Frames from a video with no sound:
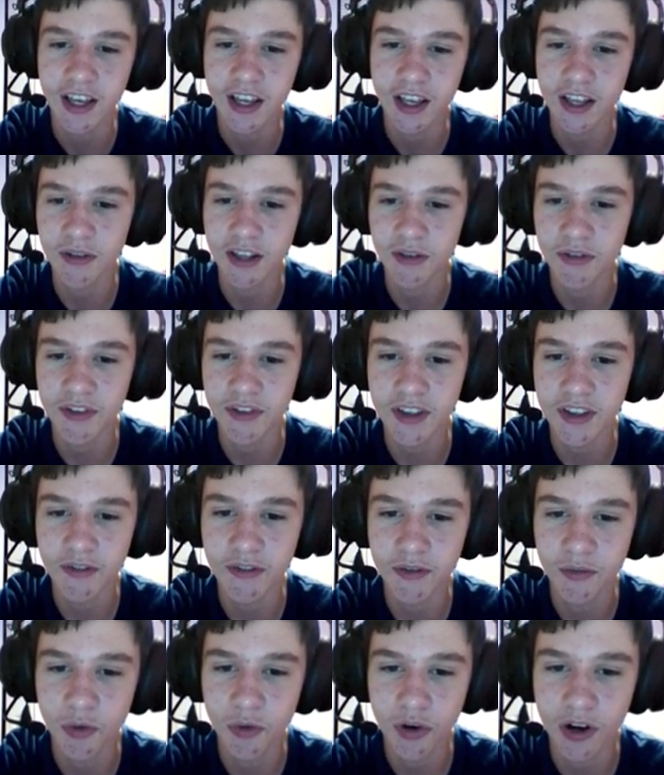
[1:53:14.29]
He was
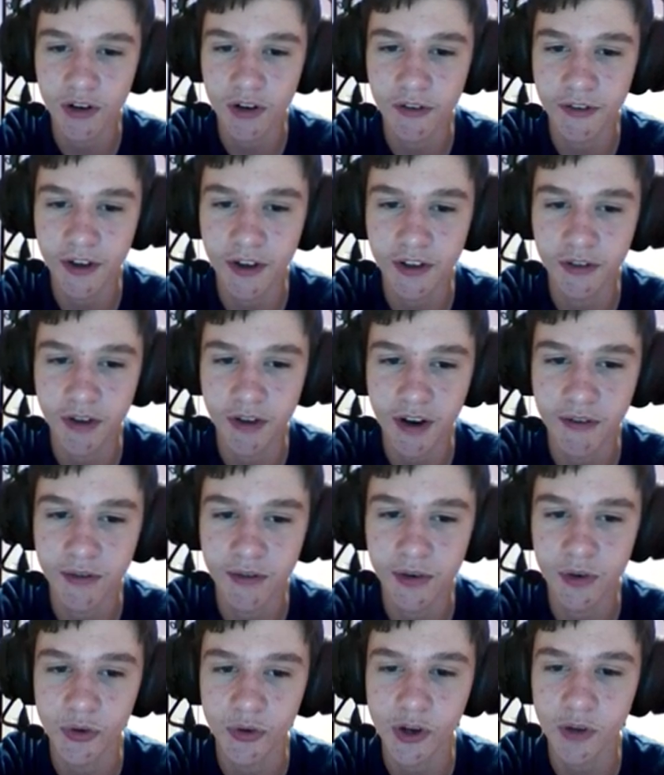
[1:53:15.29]
even more fun to write
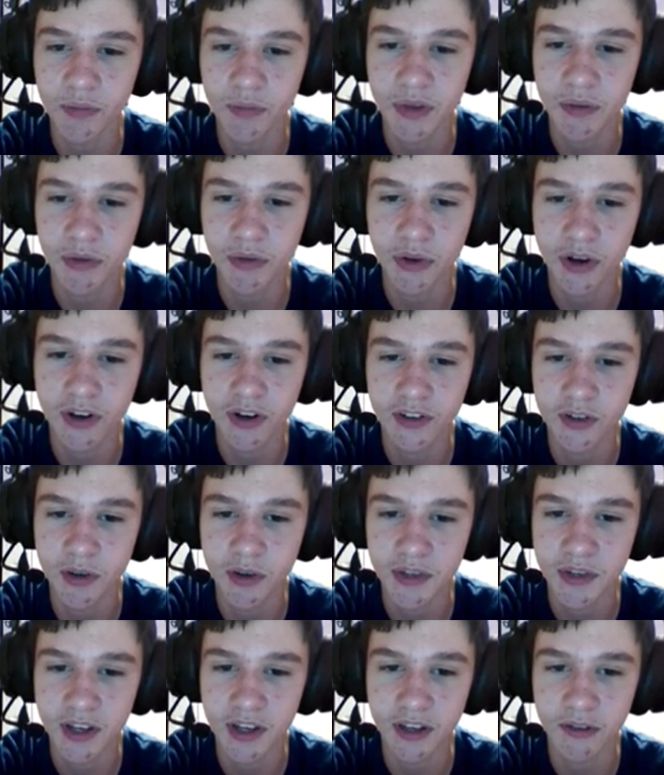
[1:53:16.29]
for. We hope people aren't too
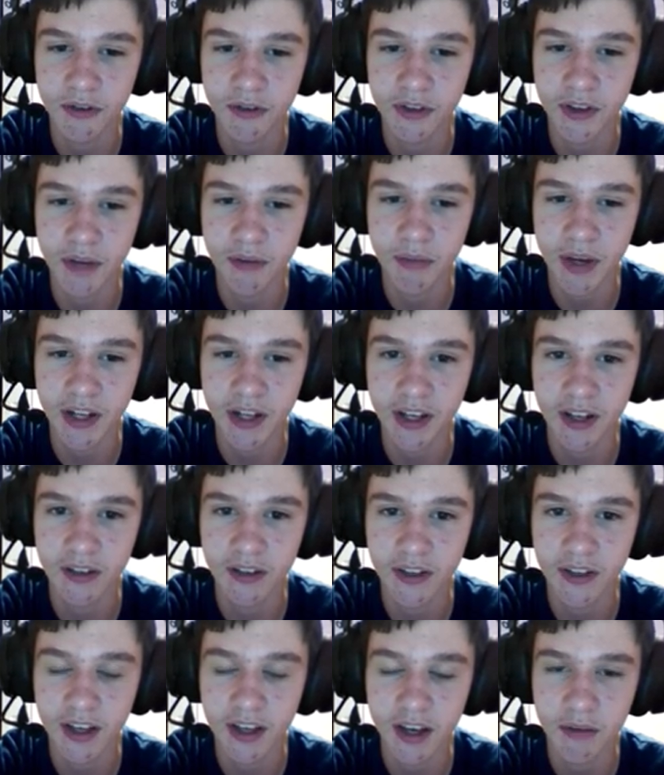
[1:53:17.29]
upset with him by the end of
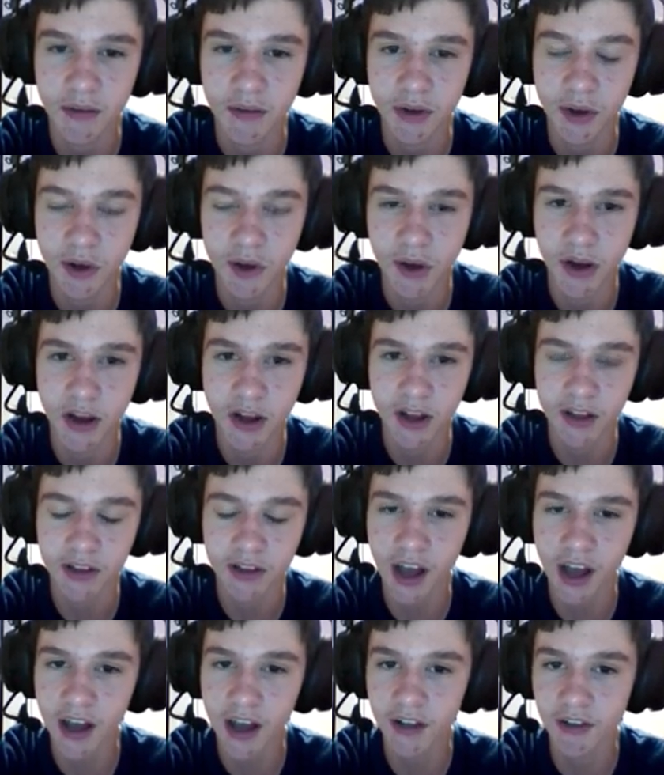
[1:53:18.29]
the game. Aw,
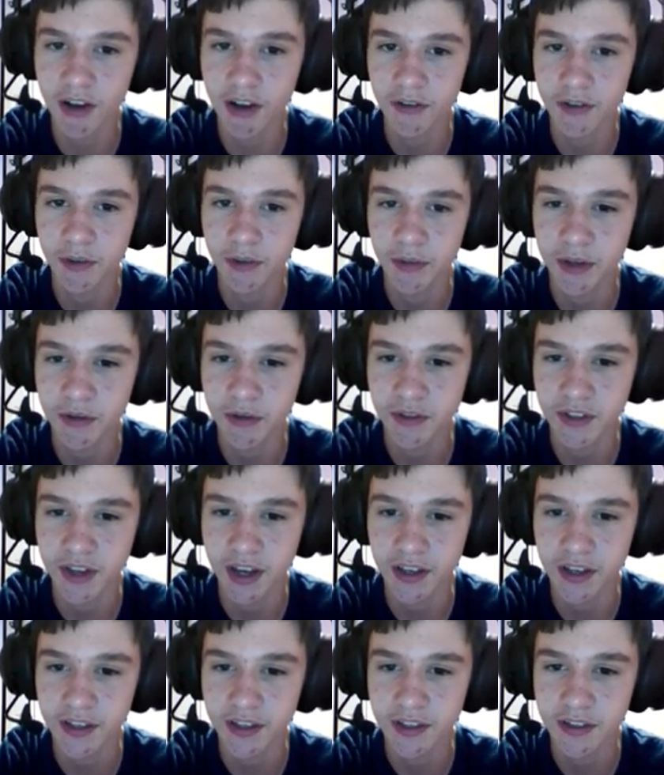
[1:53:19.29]
I, I loved him. He was
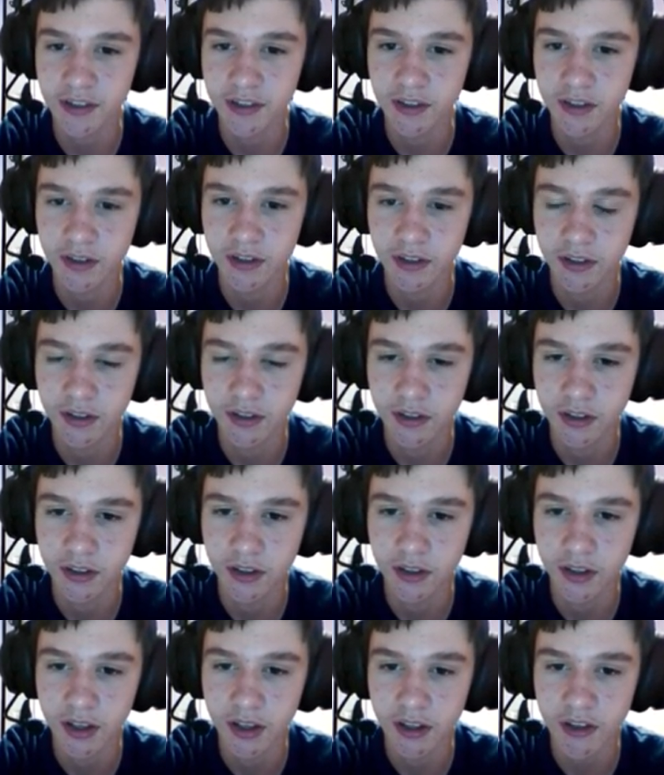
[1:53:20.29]
nice.
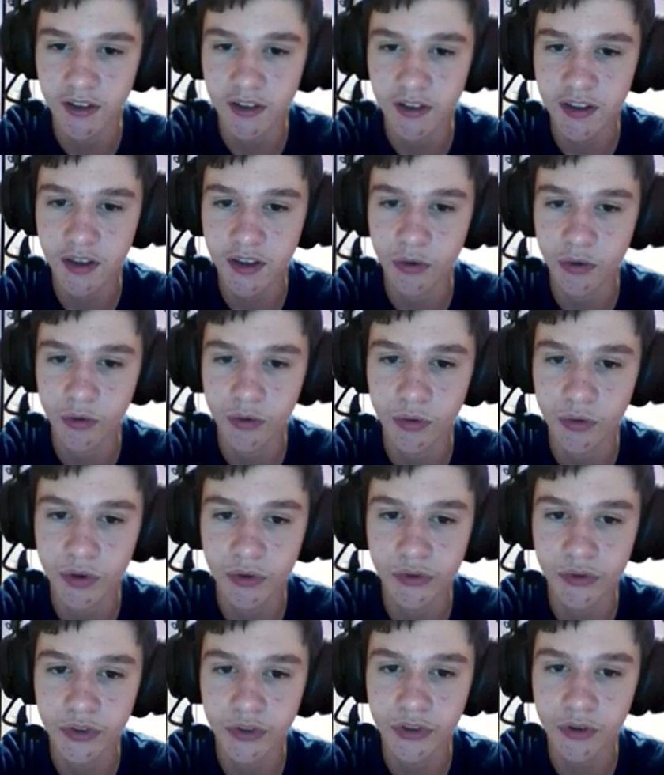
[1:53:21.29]
This is Teal. We
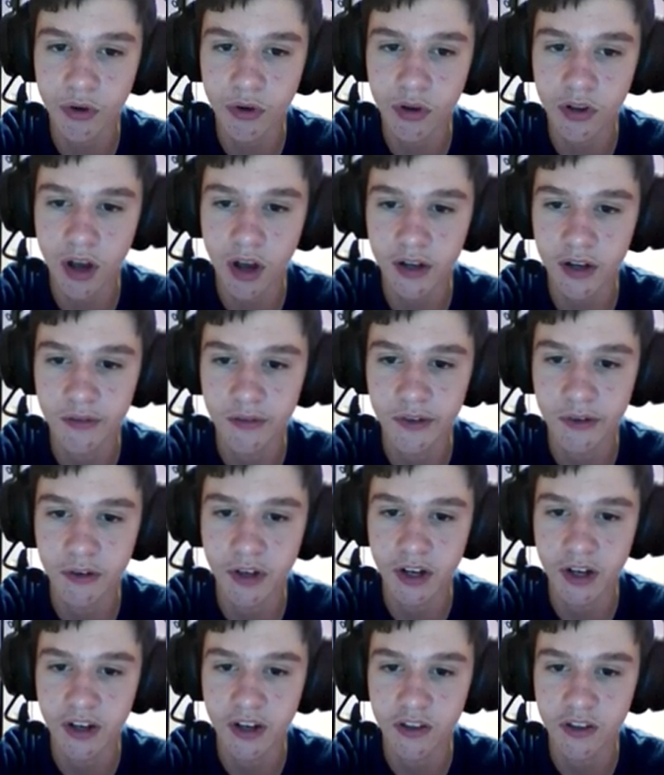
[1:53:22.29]
went through a lot of different
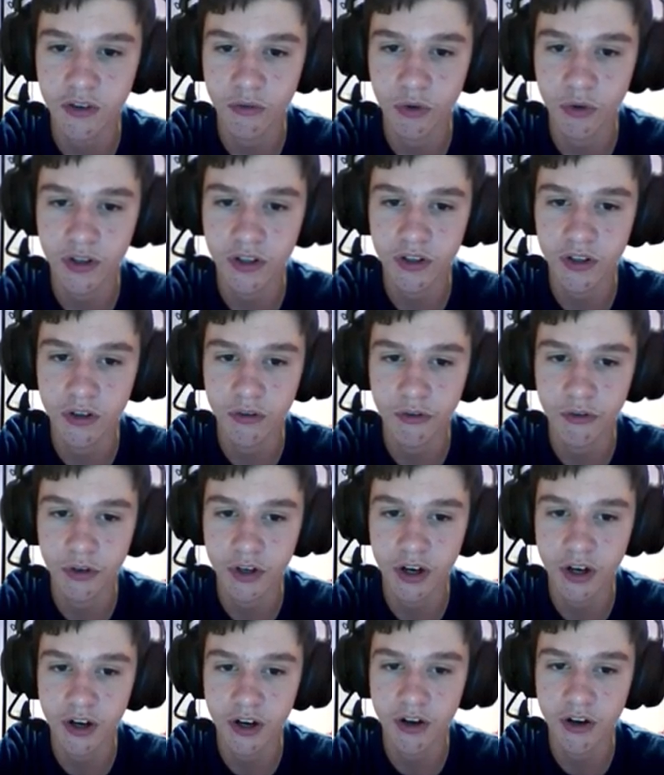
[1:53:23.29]
ideas of what to do for a
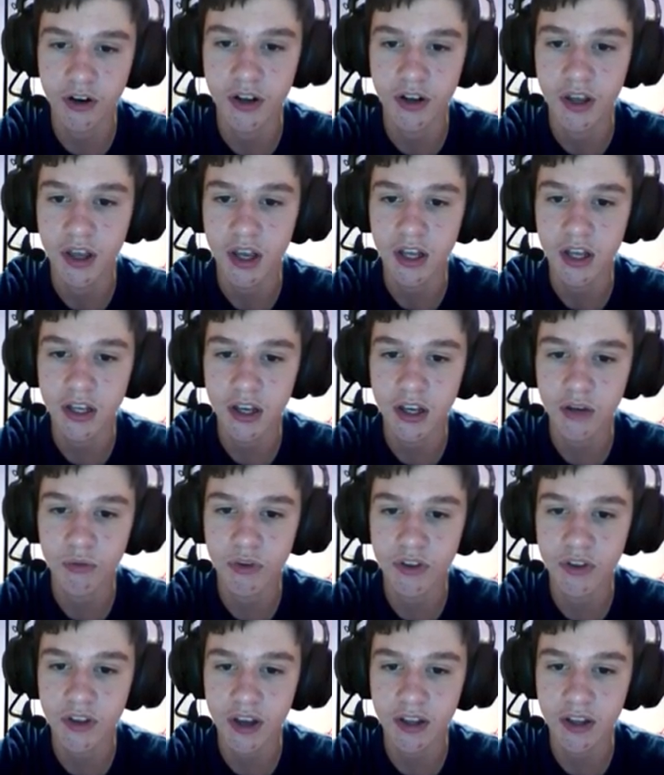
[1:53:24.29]
character. In the end, we
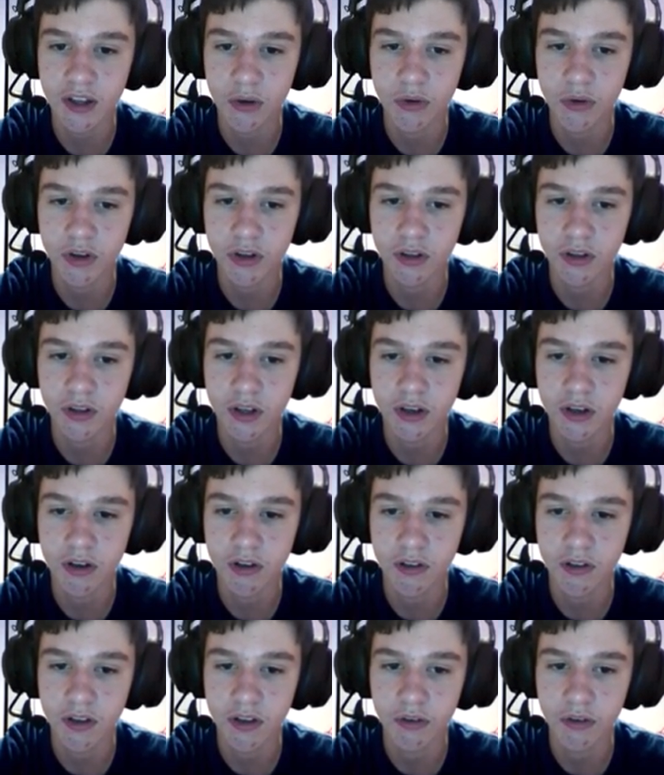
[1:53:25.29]
decided that we they couldn't
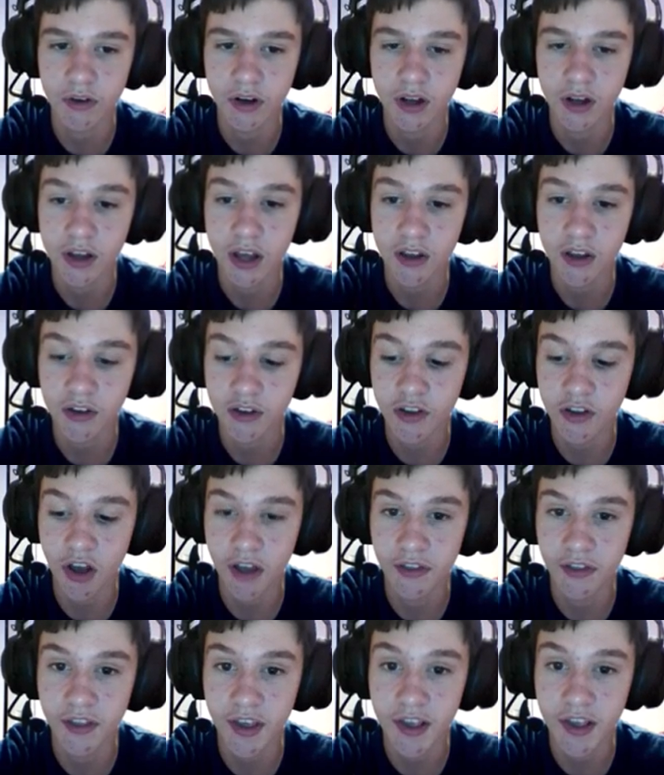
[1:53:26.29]
save her. At least
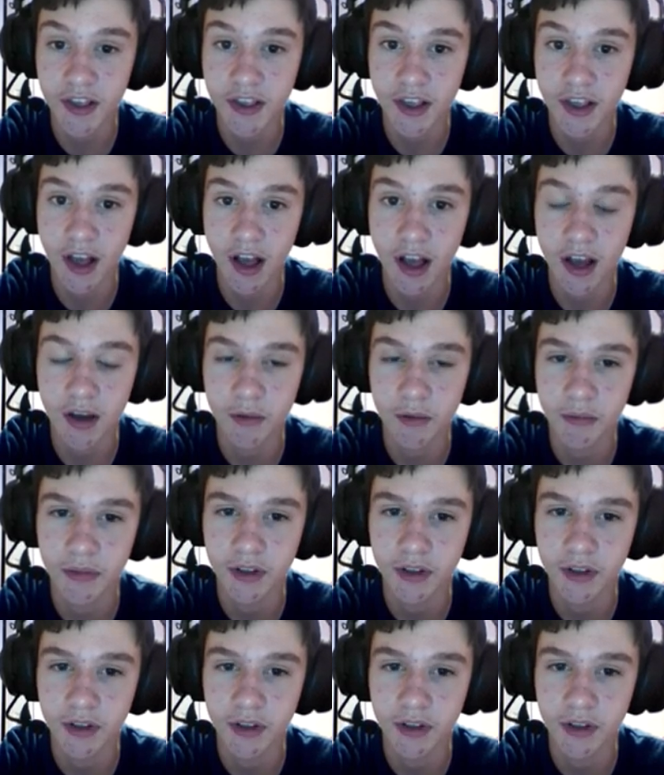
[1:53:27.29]
not this time.